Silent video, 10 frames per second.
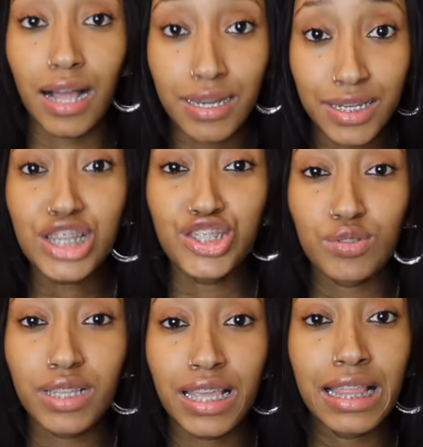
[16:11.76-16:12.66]

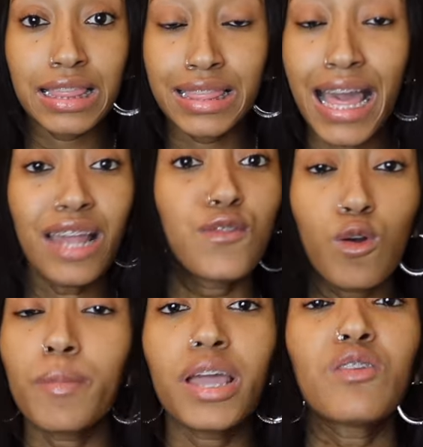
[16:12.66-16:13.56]
initially that
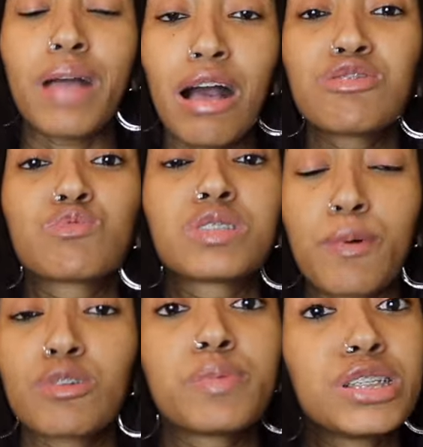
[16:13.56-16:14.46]
4-bedroom house was
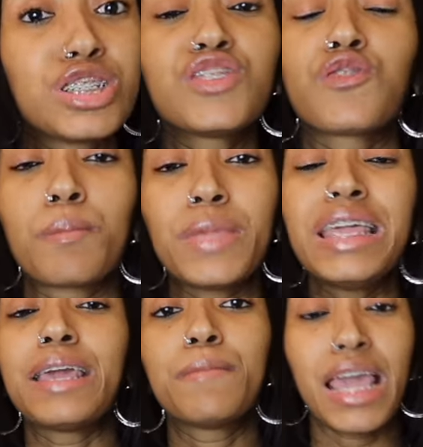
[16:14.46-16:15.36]
supposed to be just for
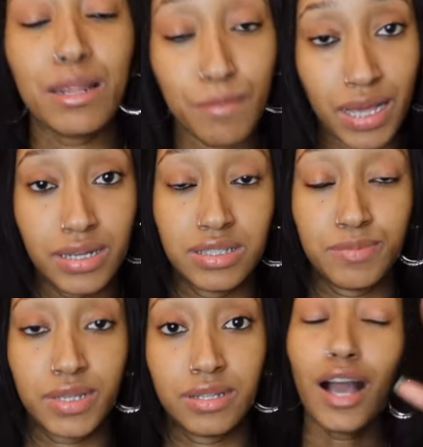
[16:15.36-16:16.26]
me and my husband.